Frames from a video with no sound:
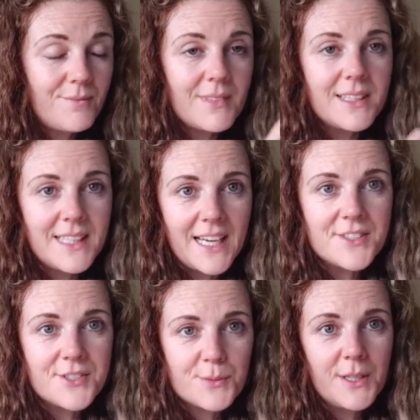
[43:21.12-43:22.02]
The
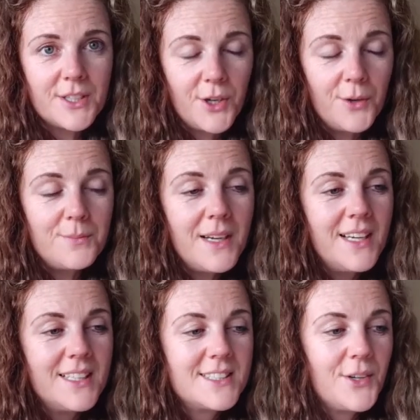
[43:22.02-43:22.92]
answers will come.
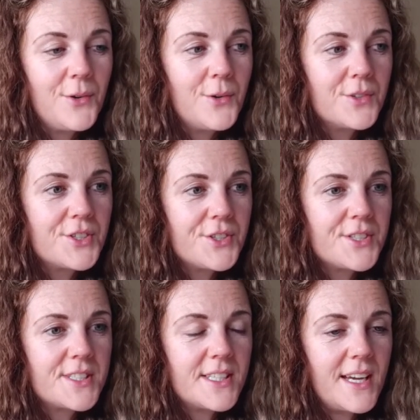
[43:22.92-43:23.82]
So
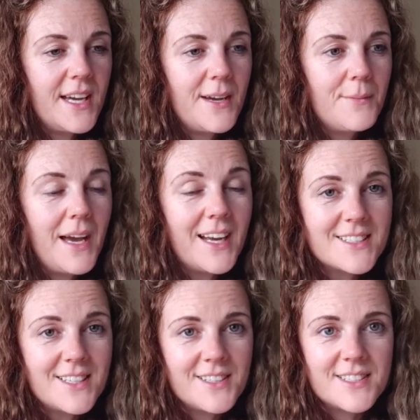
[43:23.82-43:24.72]
just
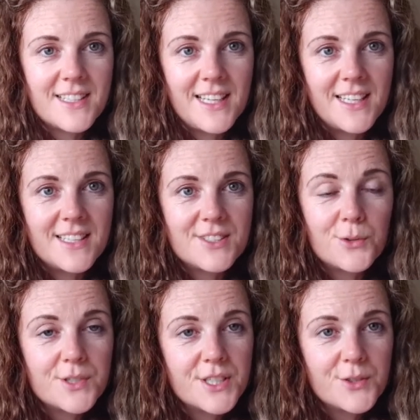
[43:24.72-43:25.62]
act on it and
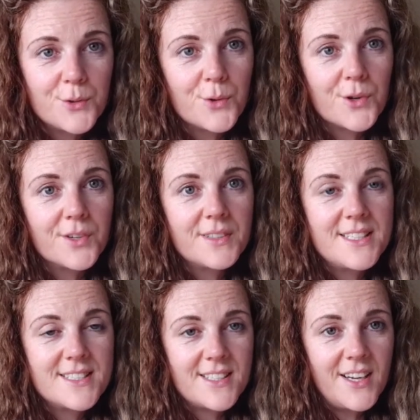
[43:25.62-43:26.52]
don't ignore
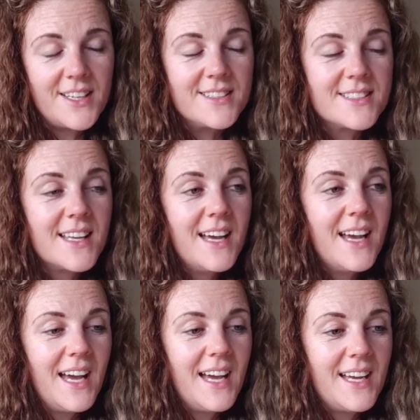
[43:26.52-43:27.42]
these signs.
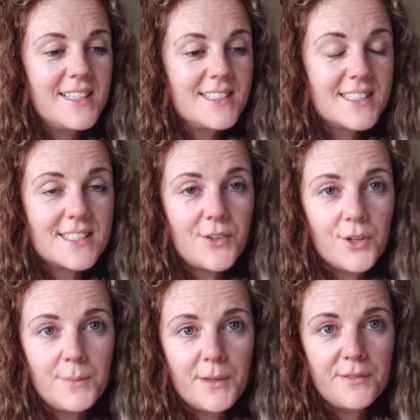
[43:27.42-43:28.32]
And this is
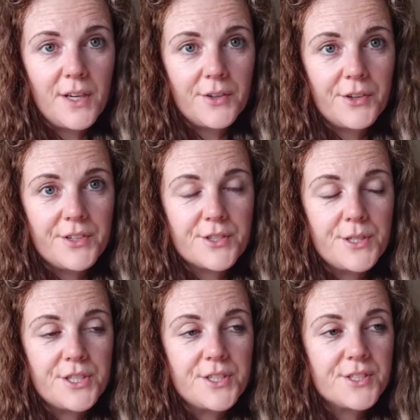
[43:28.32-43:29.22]
all about following your
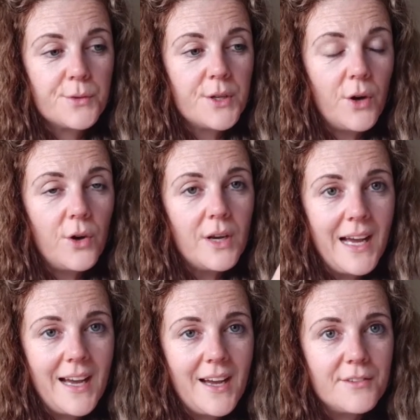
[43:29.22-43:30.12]
intuition. So we all
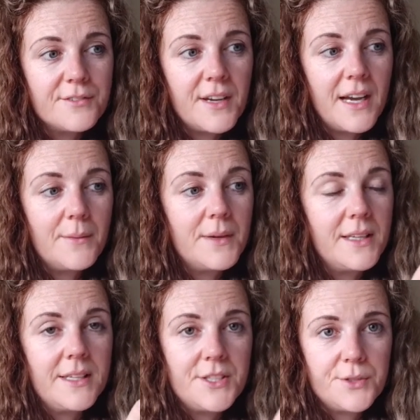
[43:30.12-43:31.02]
have
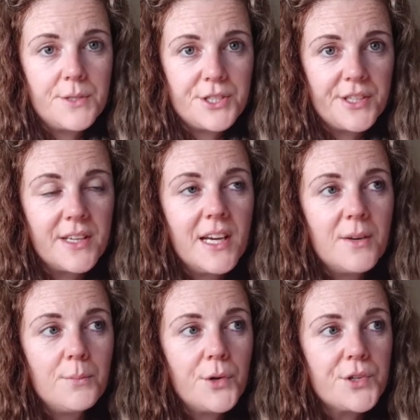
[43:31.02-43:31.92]
an intuition,
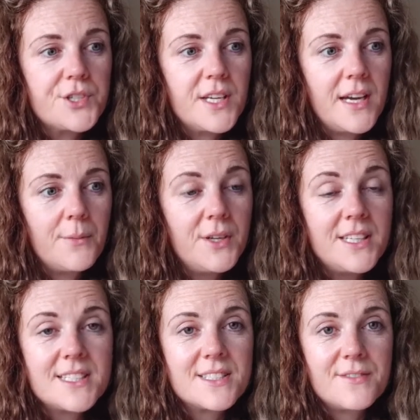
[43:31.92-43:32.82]
but we
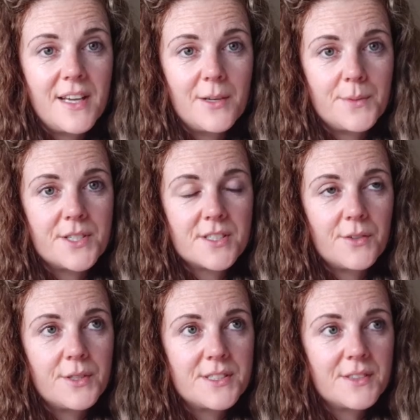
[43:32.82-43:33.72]
need to develop it.
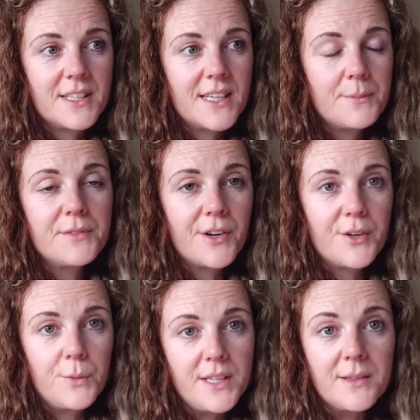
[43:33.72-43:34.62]
So it can be
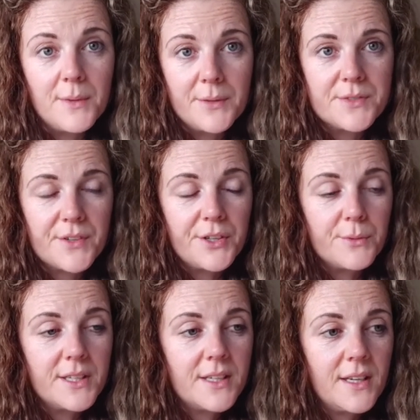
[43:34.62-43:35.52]
very weak. Mine was very
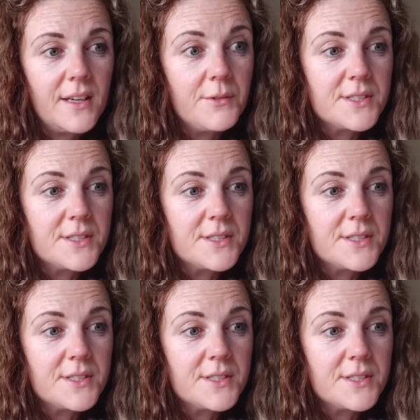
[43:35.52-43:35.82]
weak, and